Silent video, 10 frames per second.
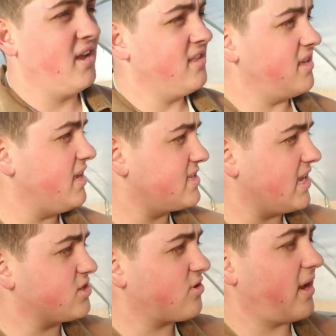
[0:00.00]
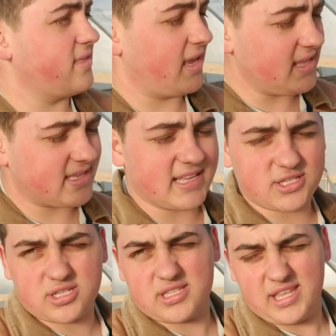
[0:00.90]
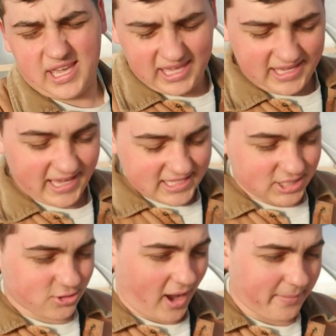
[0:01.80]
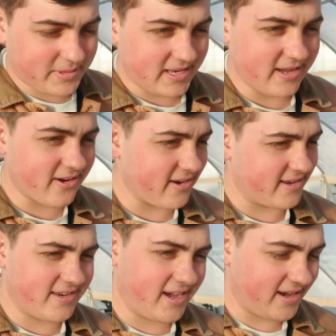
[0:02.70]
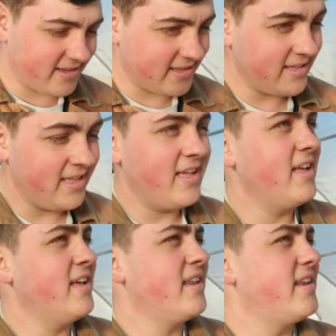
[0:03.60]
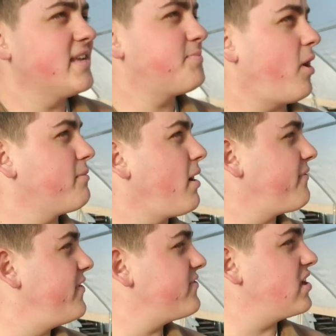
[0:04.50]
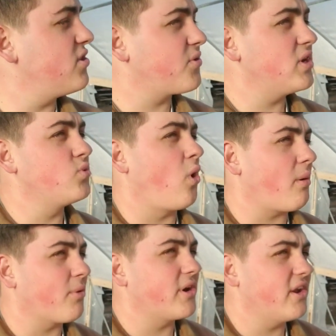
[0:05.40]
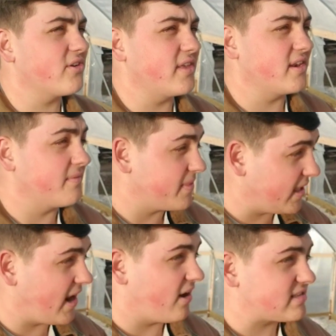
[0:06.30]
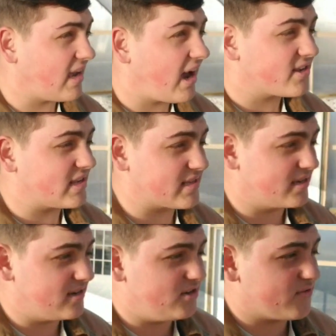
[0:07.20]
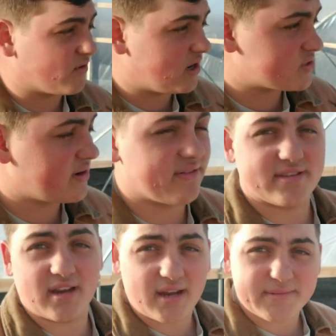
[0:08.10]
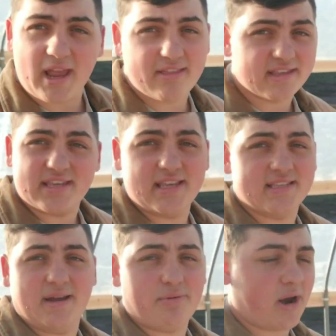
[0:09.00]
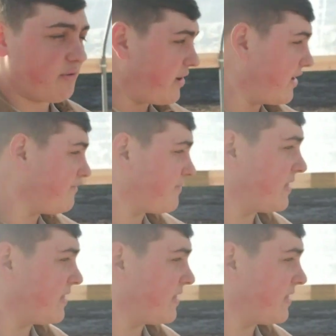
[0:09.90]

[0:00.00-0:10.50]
the heat get trapped. The heat gets heat gets trapped in here, and, uh, and that's probably about 15 degrees warmer in here than than outside. So that's good news for us. Whenever the sun comes out, this heats up right away.